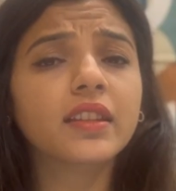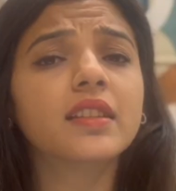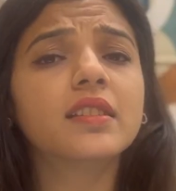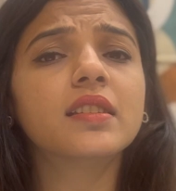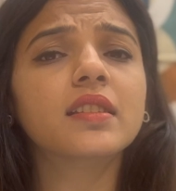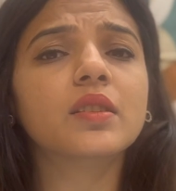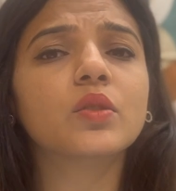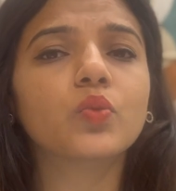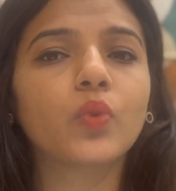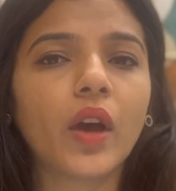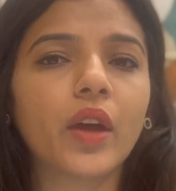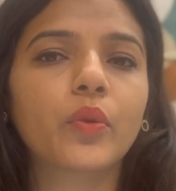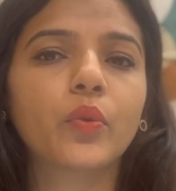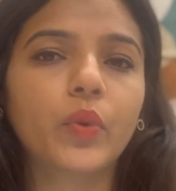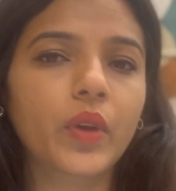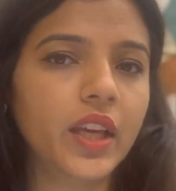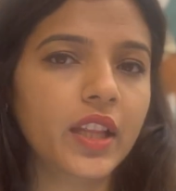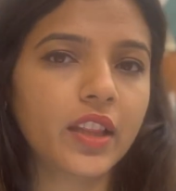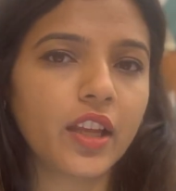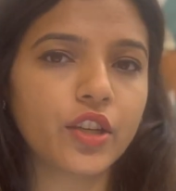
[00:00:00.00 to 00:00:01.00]
This is one
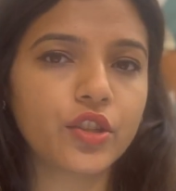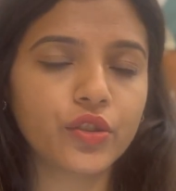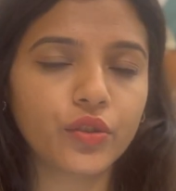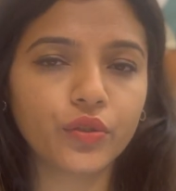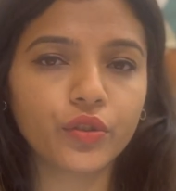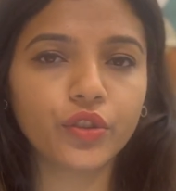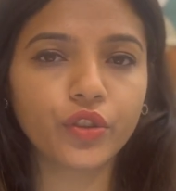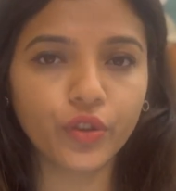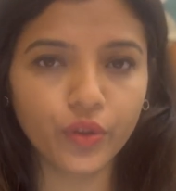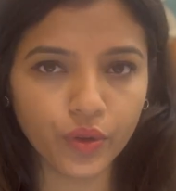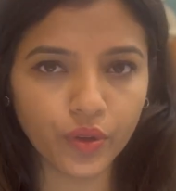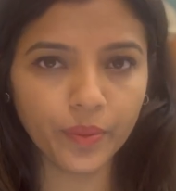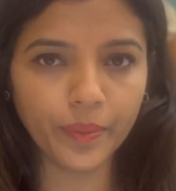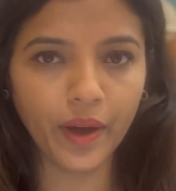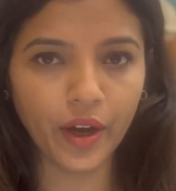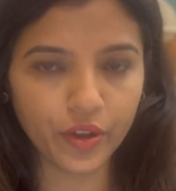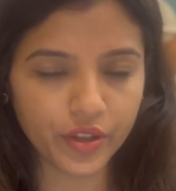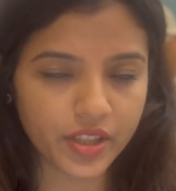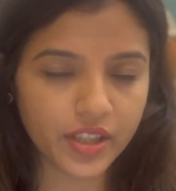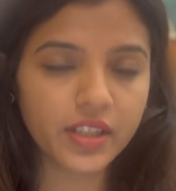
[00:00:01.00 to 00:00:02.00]
way that you could go
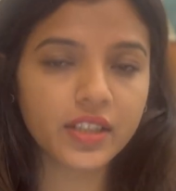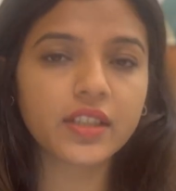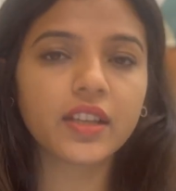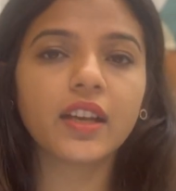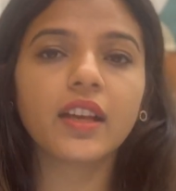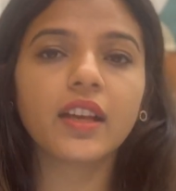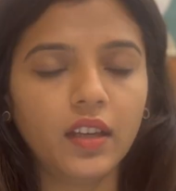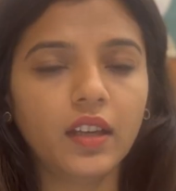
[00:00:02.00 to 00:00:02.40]
about it.